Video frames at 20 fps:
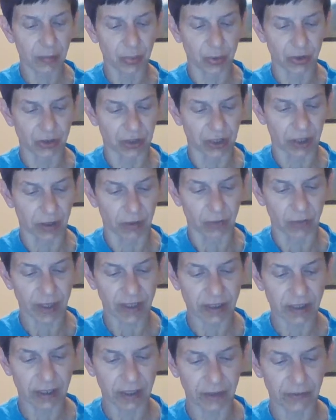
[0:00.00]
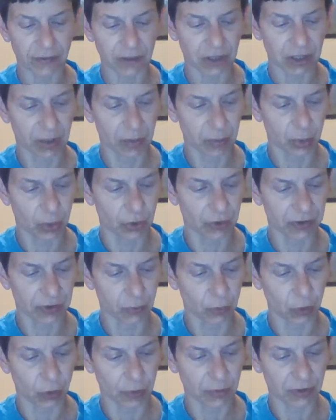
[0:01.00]
pushing, resting the fishing poles
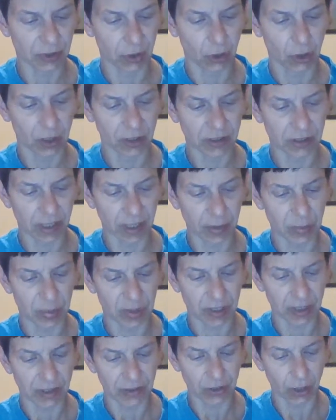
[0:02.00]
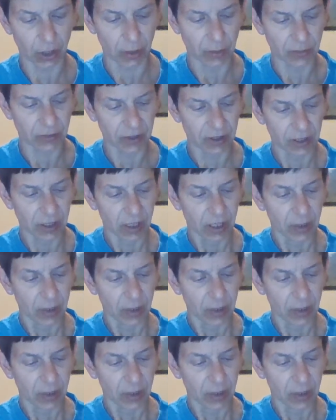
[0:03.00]
and worms alongside Petey's arms.